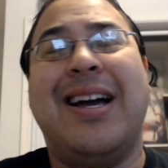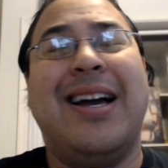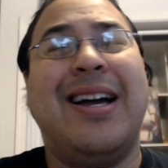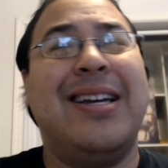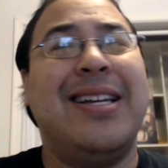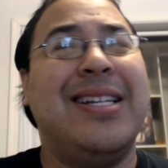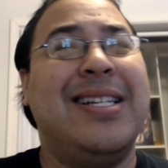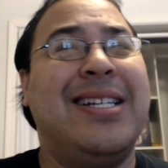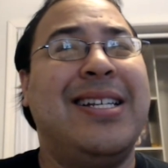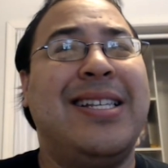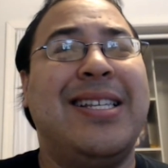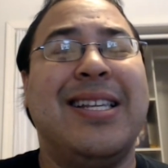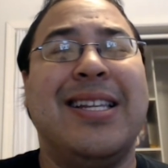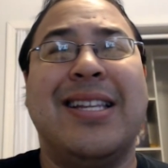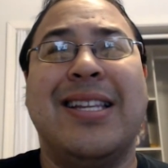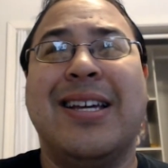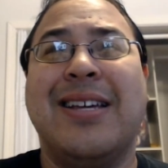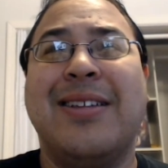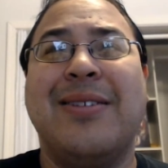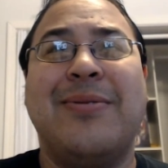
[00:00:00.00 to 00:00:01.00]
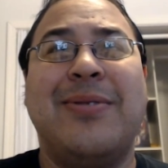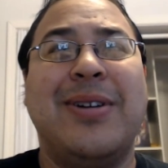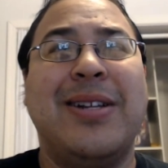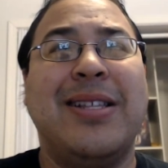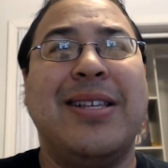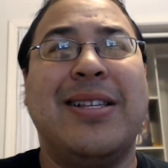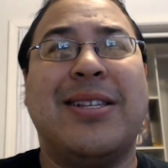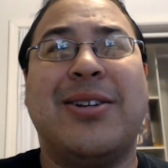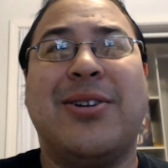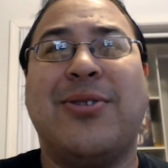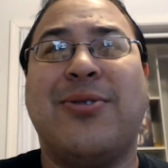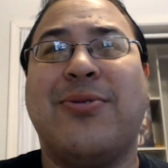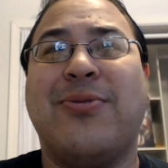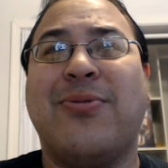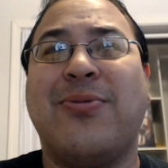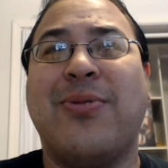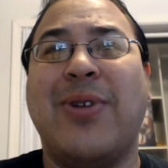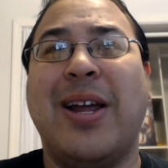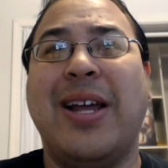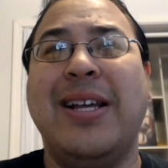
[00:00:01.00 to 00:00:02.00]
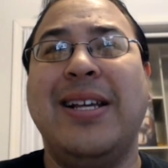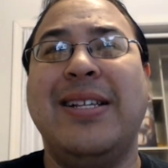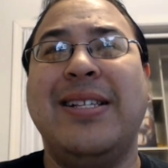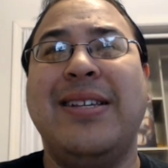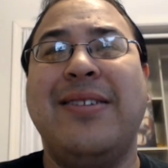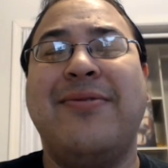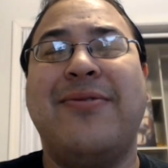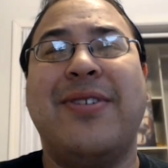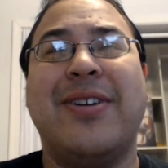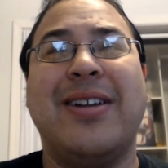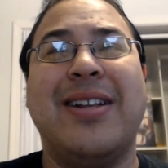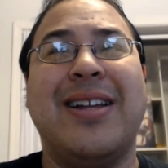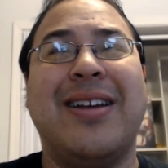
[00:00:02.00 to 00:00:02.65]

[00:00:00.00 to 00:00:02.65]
Just another one of these crazy fucking...